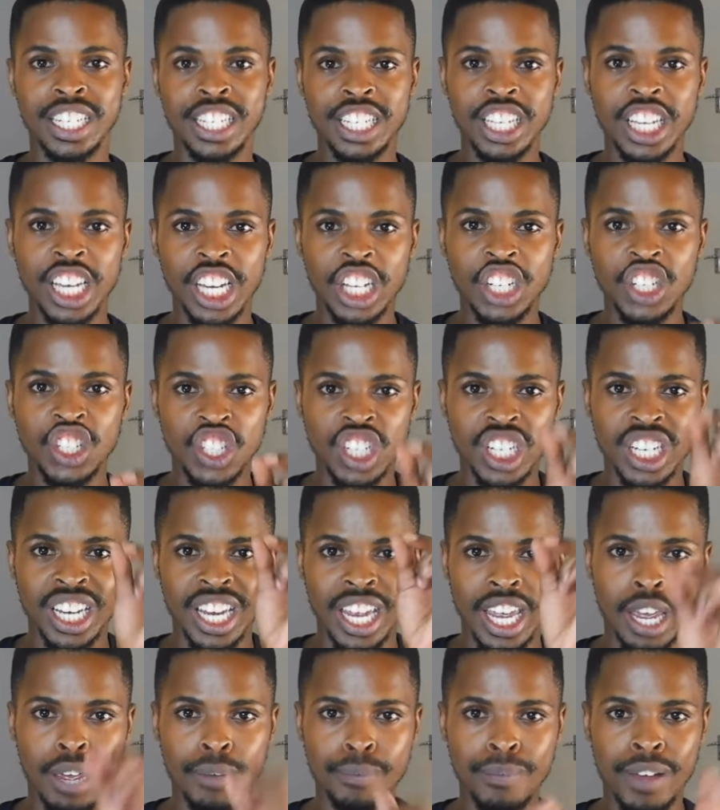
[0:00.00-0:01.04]

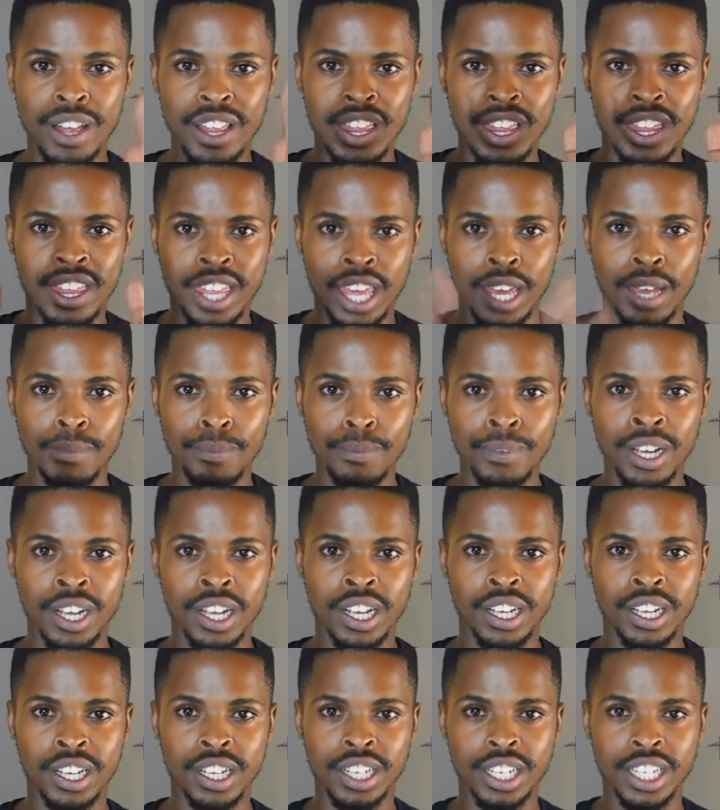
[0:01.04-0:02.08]
THEM, them,
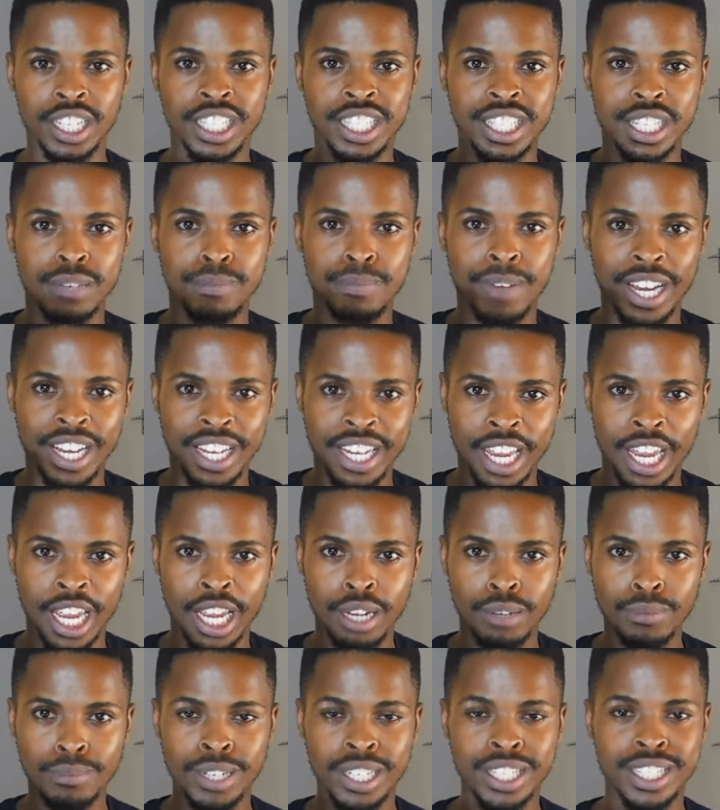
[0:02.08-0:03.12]
it's in my
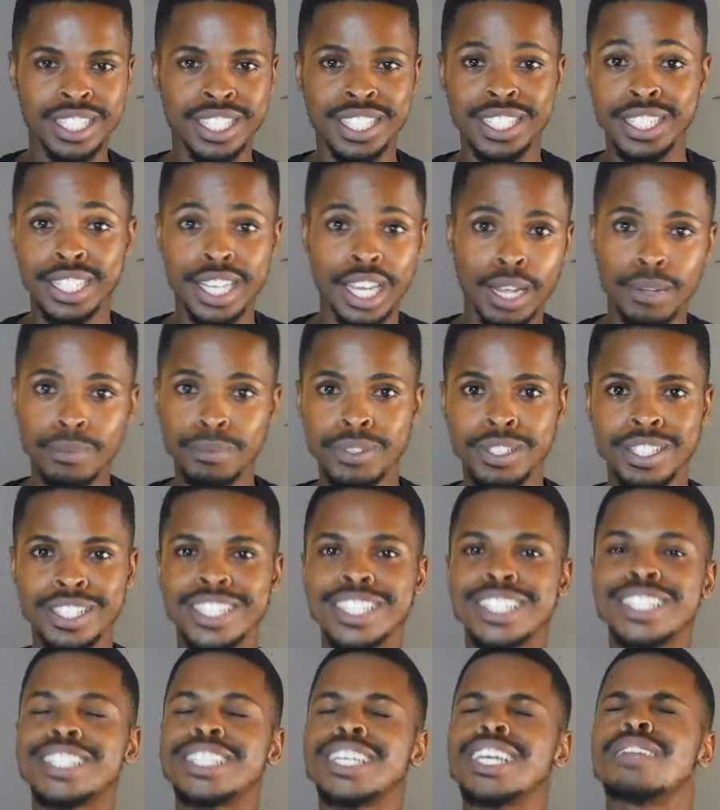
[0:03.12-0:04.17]
name, Siithembs,
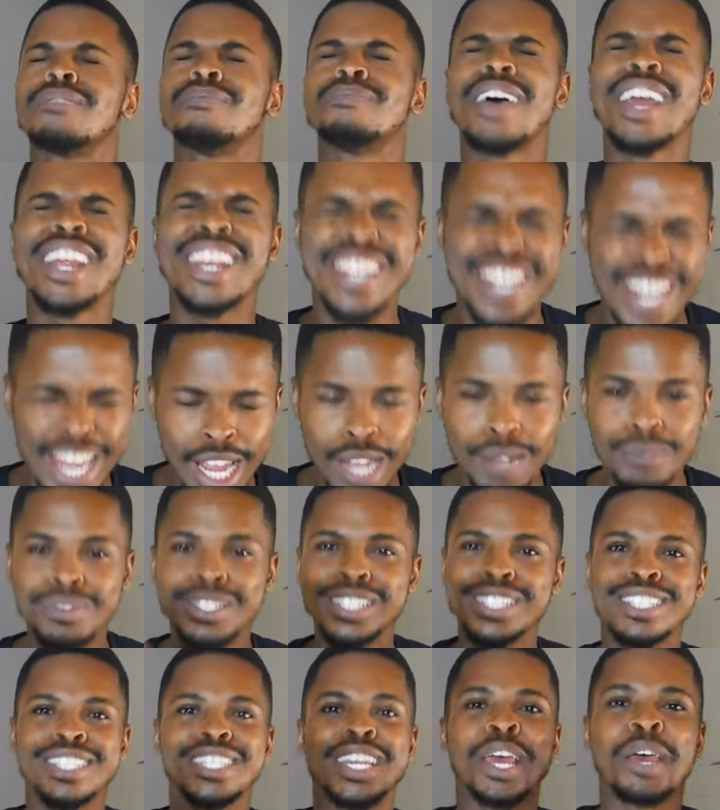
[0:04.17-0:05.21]
it's in my name,
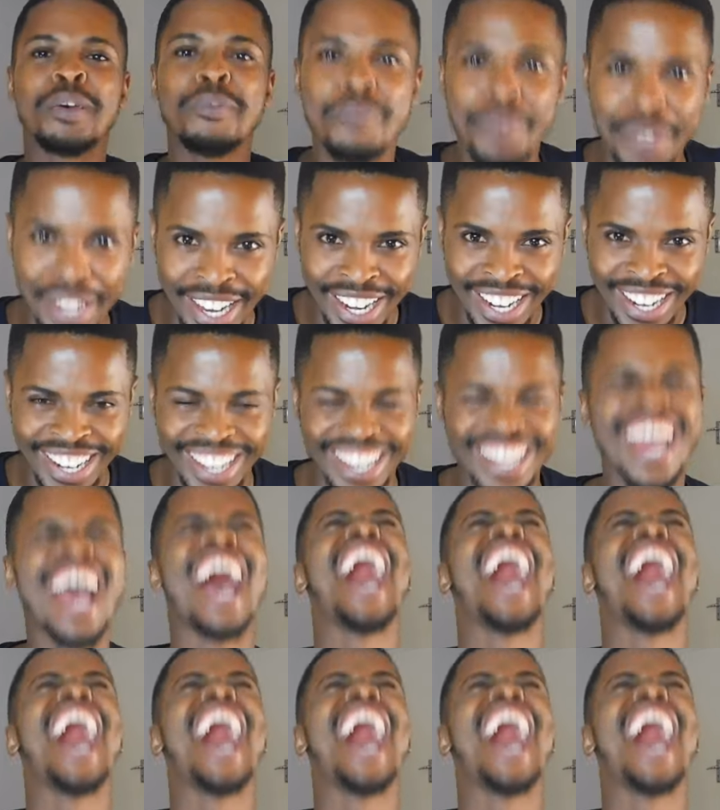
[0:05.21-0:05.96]
Siithembele.